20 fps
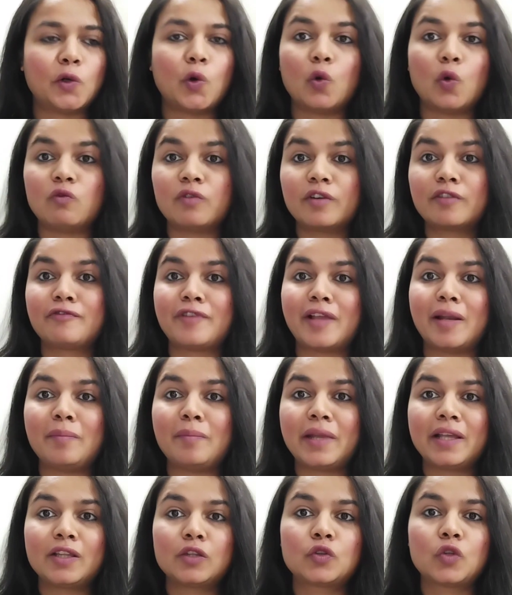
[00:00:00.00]

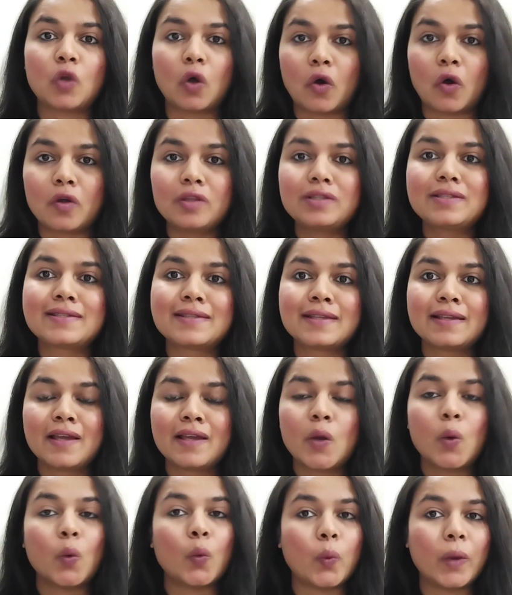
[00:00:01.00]
overwhelming thoughts
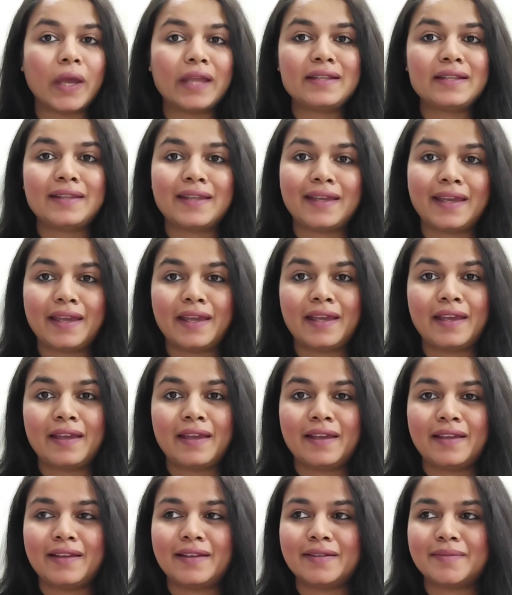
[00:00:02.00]
when
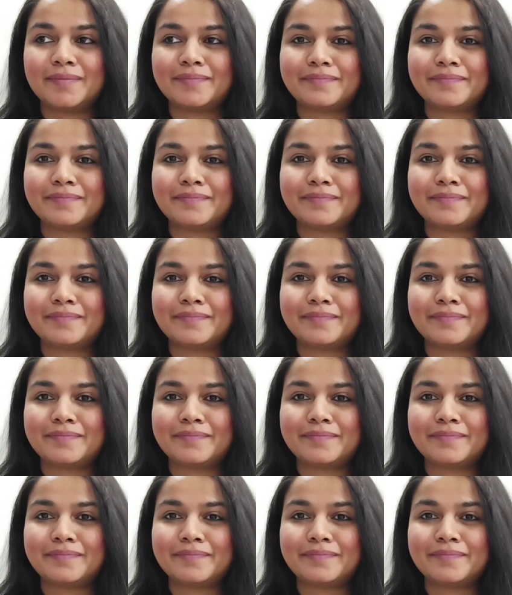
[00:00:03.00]
they